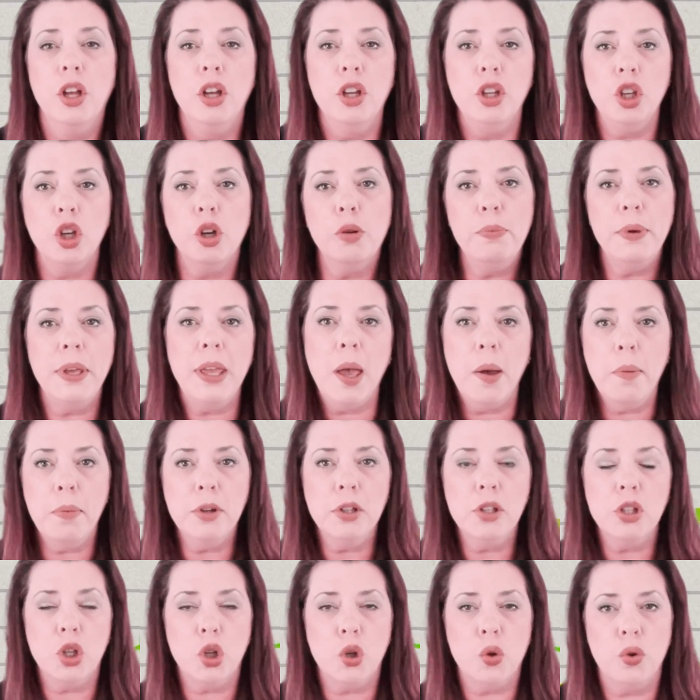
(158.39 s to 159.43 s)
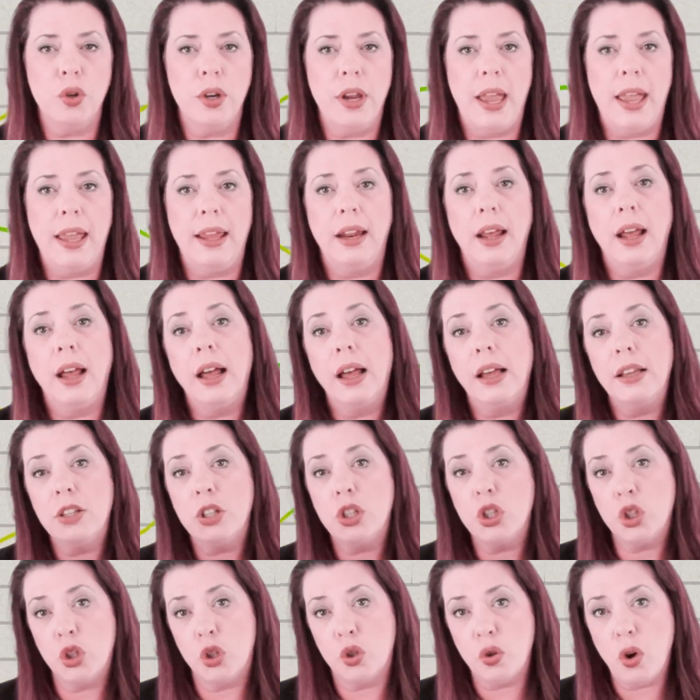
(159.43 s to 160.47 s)
you'll be able to create a
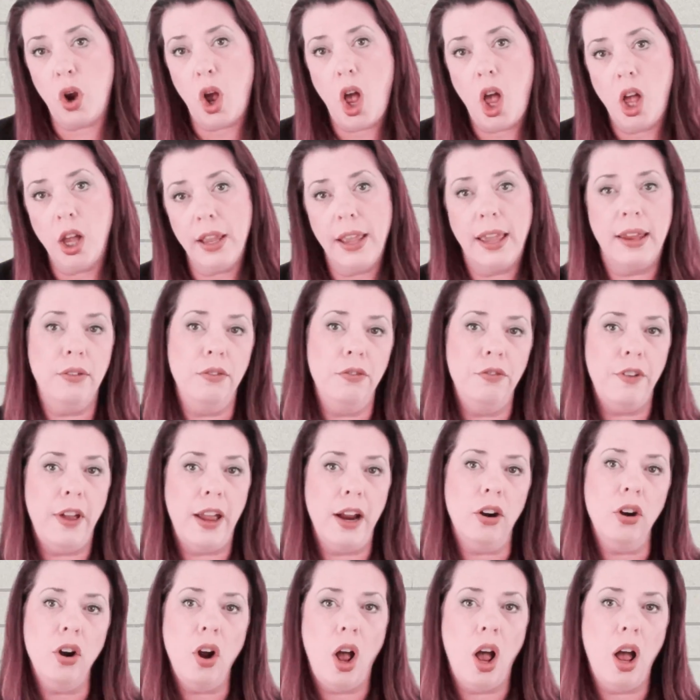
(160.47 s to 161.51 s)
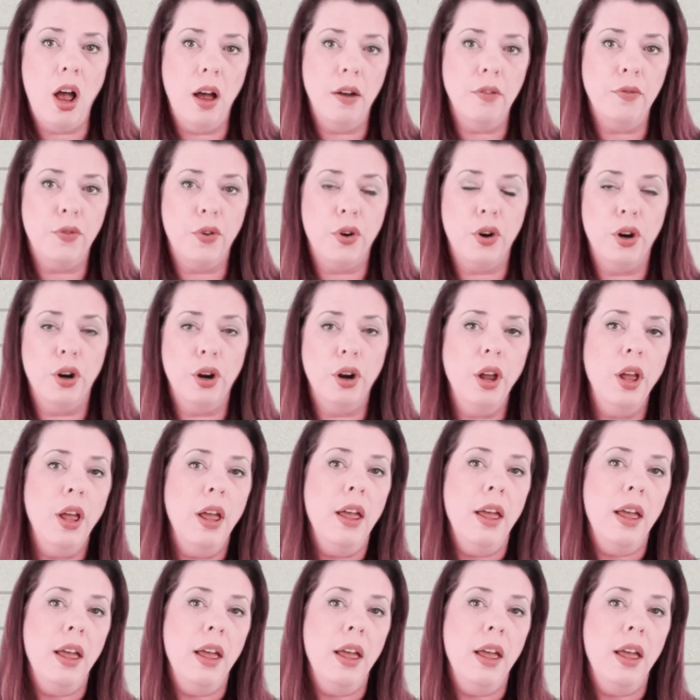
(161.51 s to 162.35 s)
strong and fair offer